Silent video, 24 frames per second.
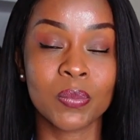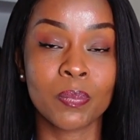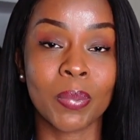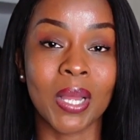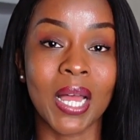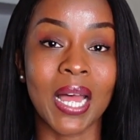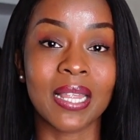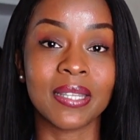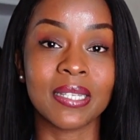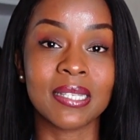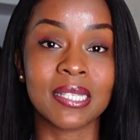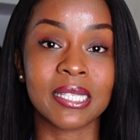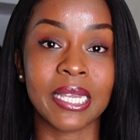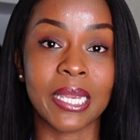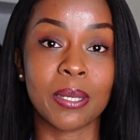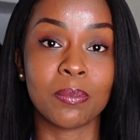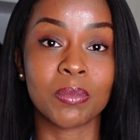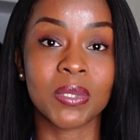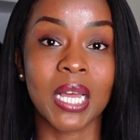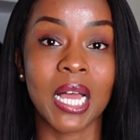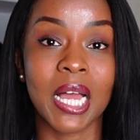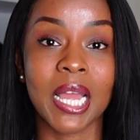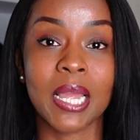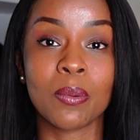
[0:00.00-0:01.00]
but at the same
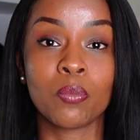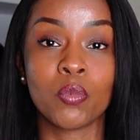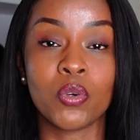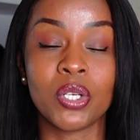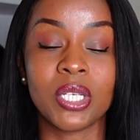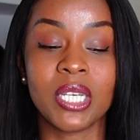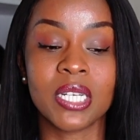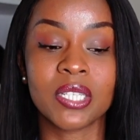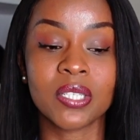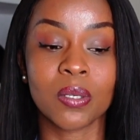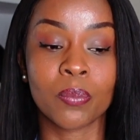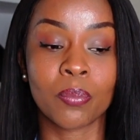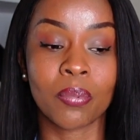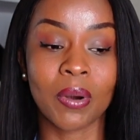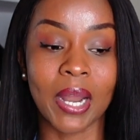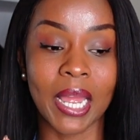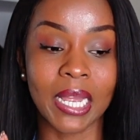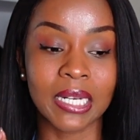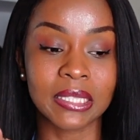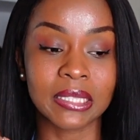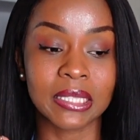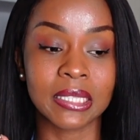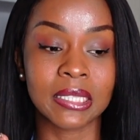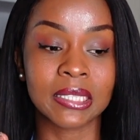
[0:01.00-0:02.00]
time we need to
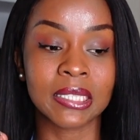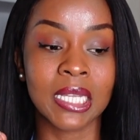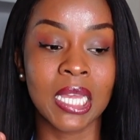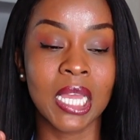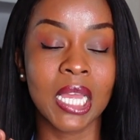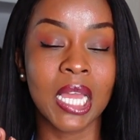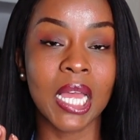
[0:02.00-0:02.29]
practice